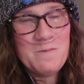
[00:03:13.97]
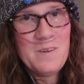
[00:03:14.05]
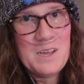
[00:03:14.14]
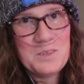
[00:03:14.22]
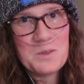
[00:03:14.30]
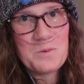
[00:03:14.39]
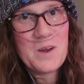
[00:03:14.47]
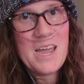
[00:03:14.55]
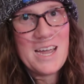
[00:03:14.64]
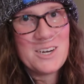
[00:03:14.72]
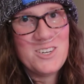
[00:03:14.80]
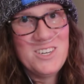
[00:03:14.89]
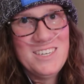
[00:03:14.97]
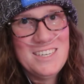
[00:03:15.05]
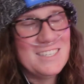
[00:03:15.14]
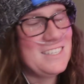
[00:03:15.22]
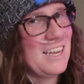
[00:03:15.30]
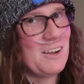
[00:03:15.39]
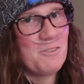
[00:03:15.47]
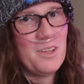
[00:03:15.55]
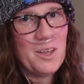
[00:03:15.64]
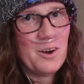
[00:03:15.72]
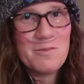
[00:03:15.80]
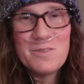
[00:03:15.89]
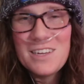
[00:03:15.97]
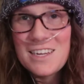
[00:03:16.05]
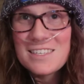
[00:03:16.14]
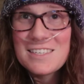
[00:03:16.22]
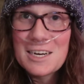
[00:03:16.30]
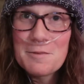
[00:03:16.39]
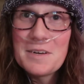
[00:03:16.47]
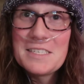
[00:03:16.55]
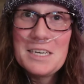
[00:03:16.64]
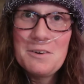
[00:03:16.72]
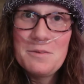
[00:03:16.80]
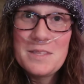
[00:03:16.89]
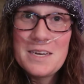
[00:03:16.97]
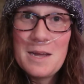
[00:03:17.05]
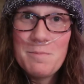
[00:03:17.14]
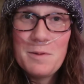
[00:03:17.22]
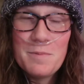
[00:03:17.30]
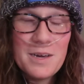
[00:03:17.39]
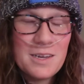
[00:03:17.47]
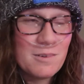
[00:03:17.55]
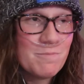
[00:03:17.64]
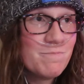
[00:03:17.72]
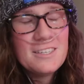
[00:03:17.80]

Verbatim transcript: the faster the reaction, and I really don't feel like sticking myself with an EpiPen.